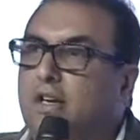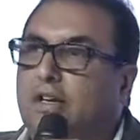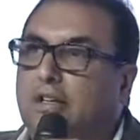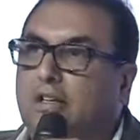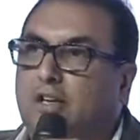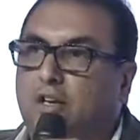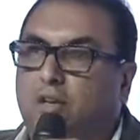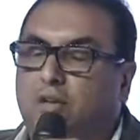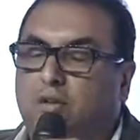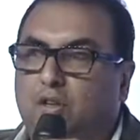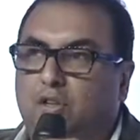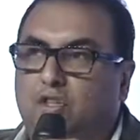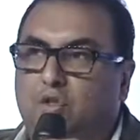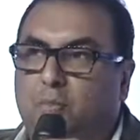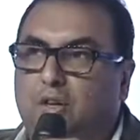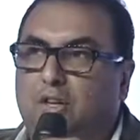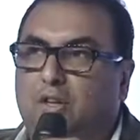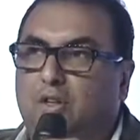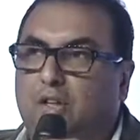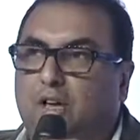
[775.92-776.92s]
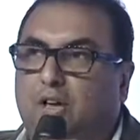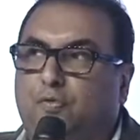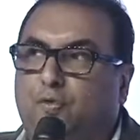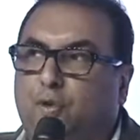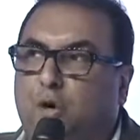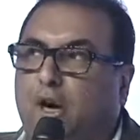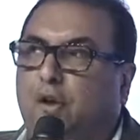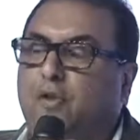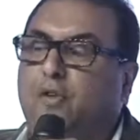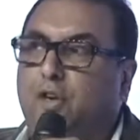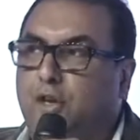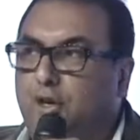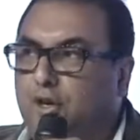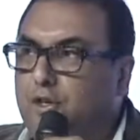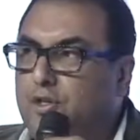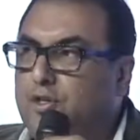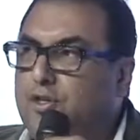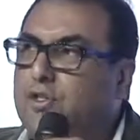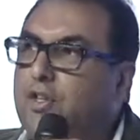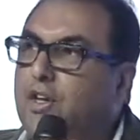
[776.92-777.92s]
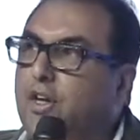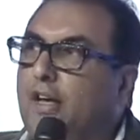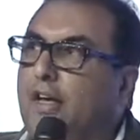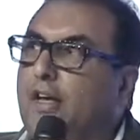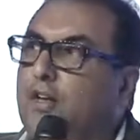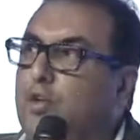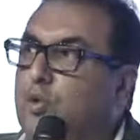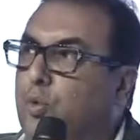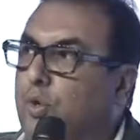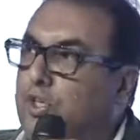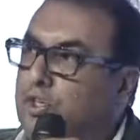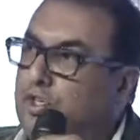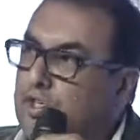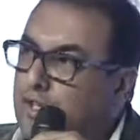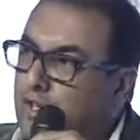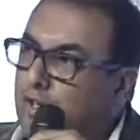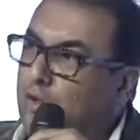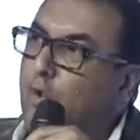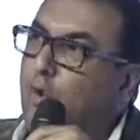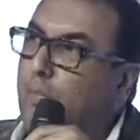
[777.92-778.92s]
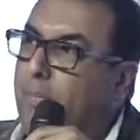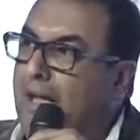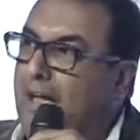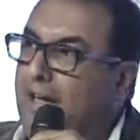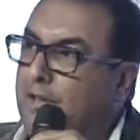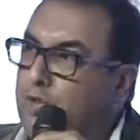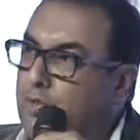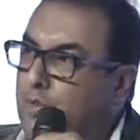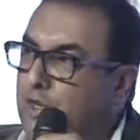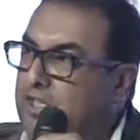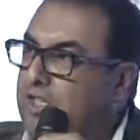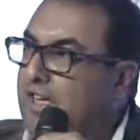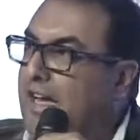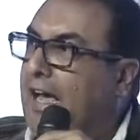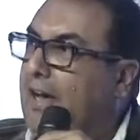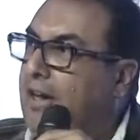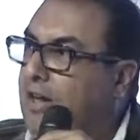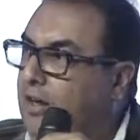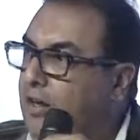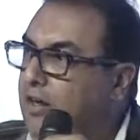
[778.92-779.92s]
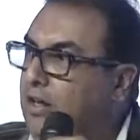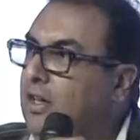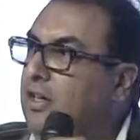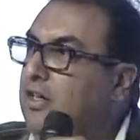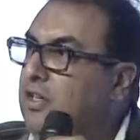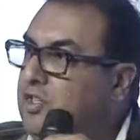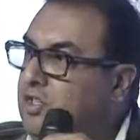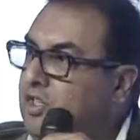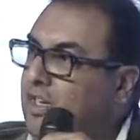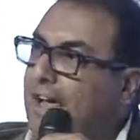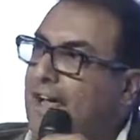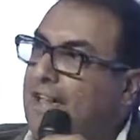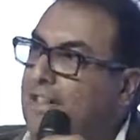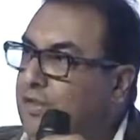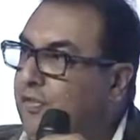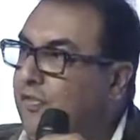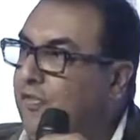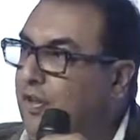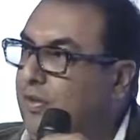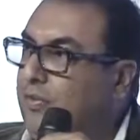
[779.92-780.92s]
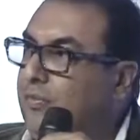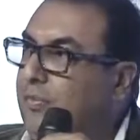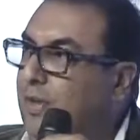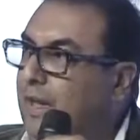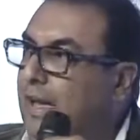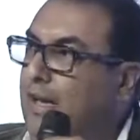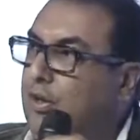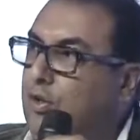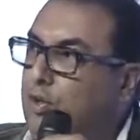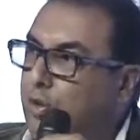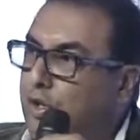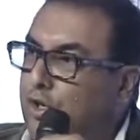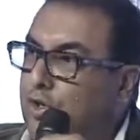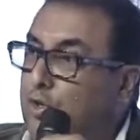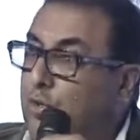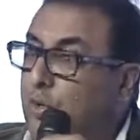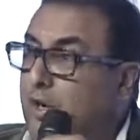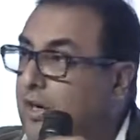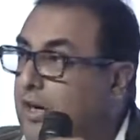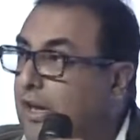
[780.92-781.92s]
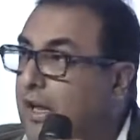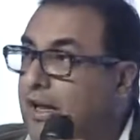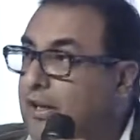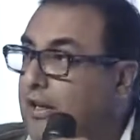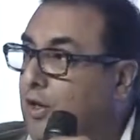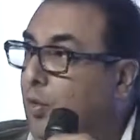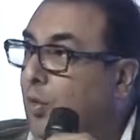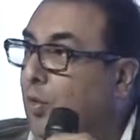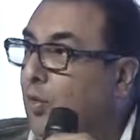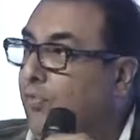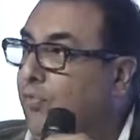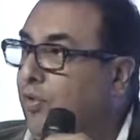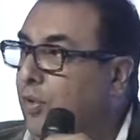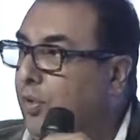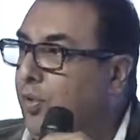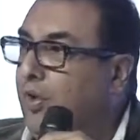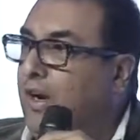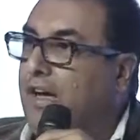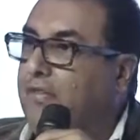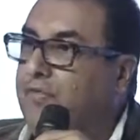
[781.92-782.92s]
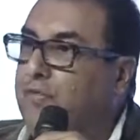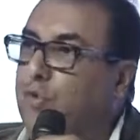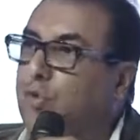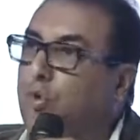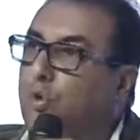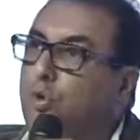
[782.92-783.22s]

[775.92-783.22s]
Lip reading: that it's been there for 100 years. You can still go back to a scanner, scan the film, and you can do it like your old photograph. You go